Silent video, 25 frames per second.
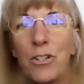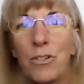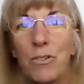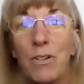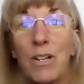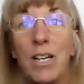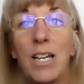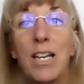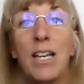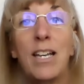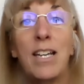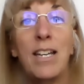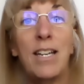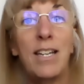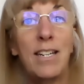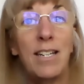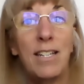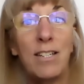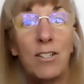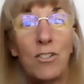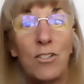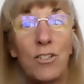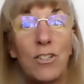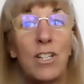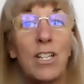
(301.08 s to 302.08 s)
you.
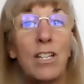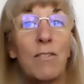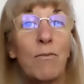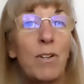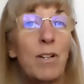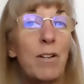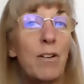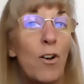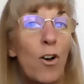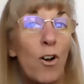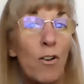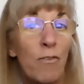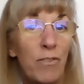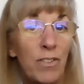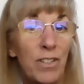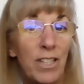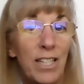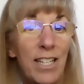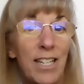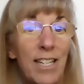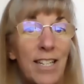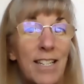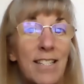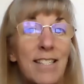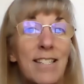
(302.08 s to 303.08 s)

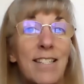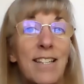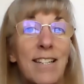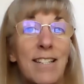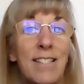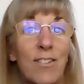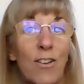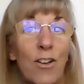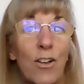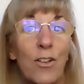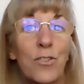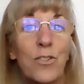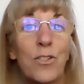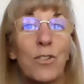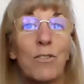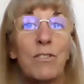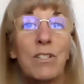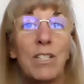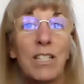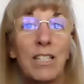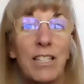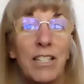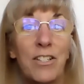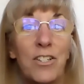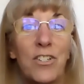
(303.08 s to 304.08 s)
Hopefully it's also
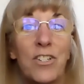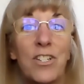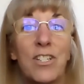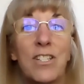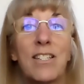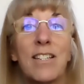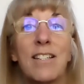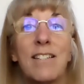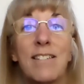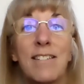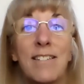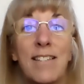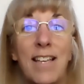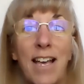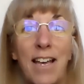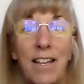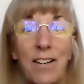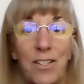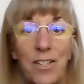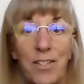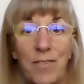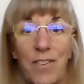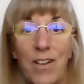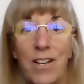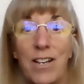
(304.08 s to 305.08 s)
delicious and
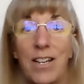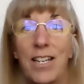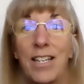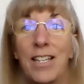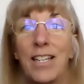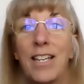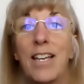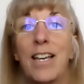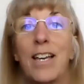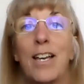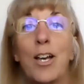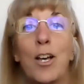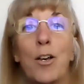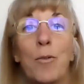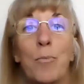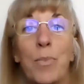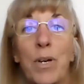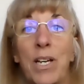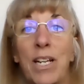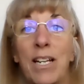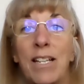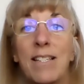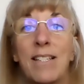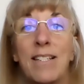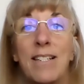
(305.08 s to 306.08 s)
satisfying,
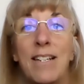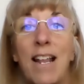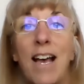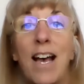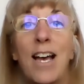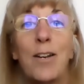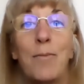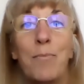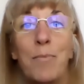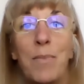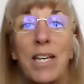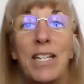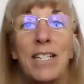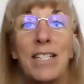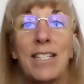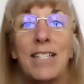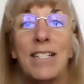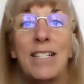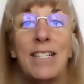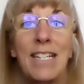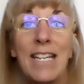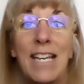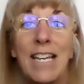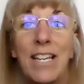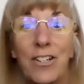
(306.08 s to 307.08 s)
but it's not meant
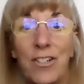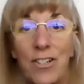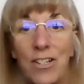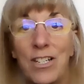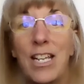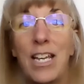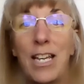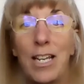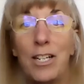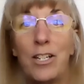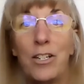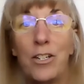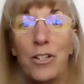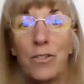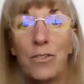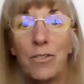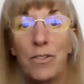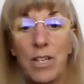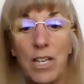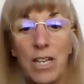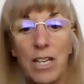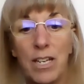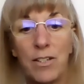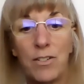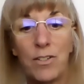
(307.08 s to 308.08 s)
to entertain you.
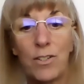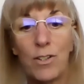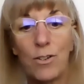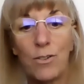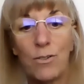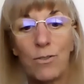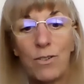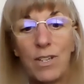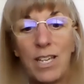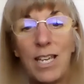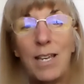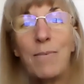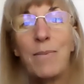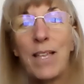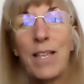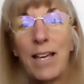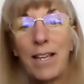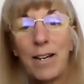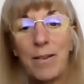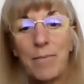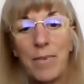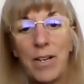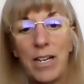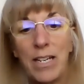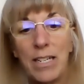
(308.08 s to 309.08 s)
So keep
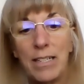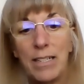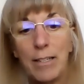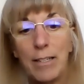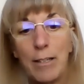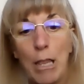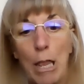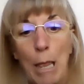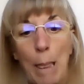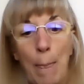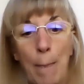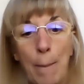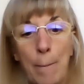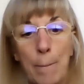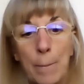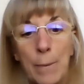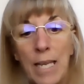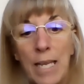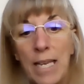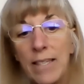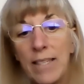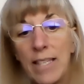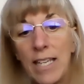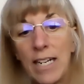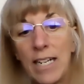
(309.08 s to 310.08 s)
that in mind.
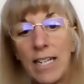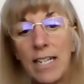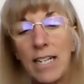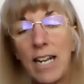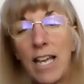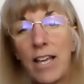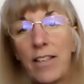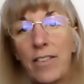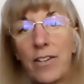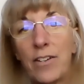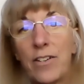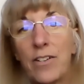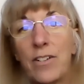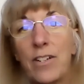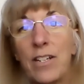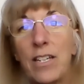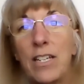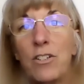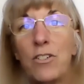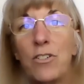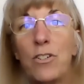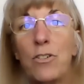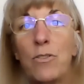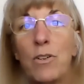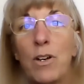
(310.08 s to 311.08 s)
And then another
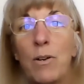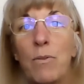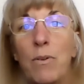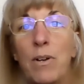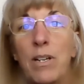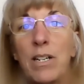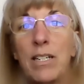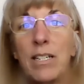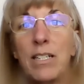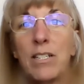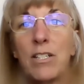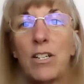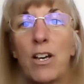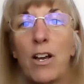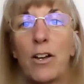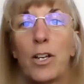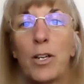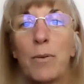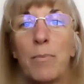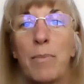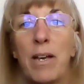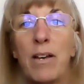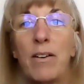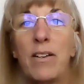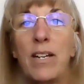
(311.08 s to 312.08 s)
issue I wanted to talk
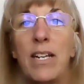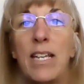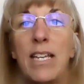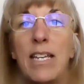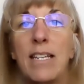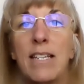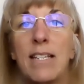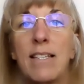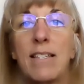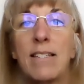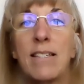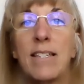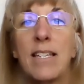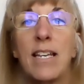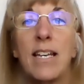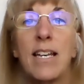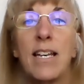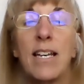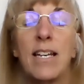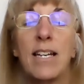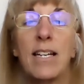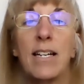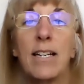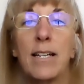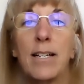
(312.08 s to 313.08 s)
about is
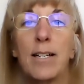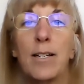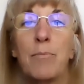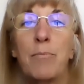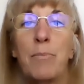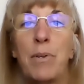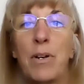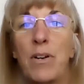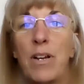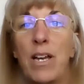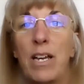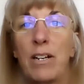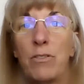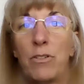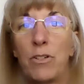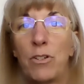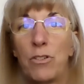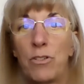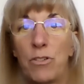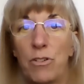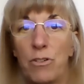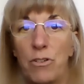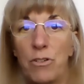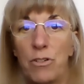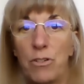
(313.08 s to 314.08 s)
bariatric
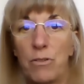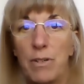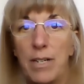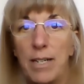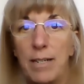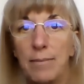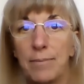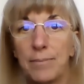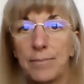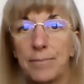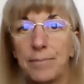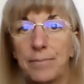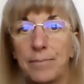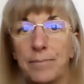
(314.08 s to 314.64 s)
surgery.